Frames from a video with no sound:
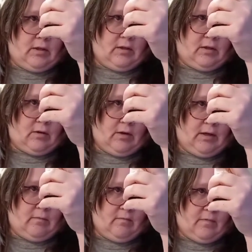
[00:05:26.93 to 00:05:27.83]

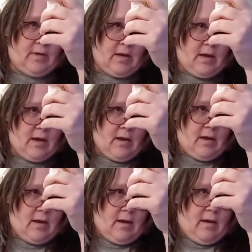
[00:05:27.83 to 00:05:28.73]
sodium,
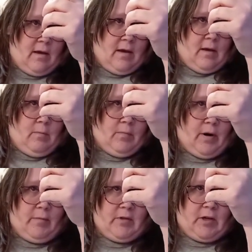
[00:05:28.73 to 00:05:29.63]

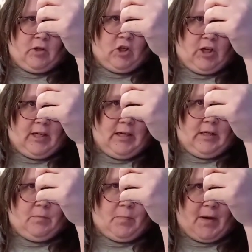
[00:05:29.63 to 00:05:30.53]
Parmesan
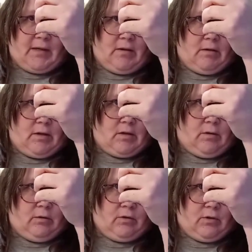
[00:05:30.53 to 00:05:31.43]
cheese, bacterial
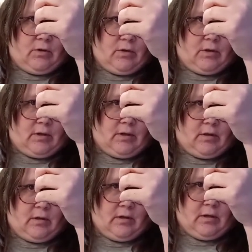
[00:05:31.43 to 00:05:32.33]

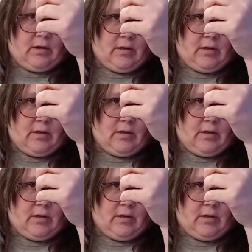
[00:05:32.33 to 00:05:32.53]
cultures,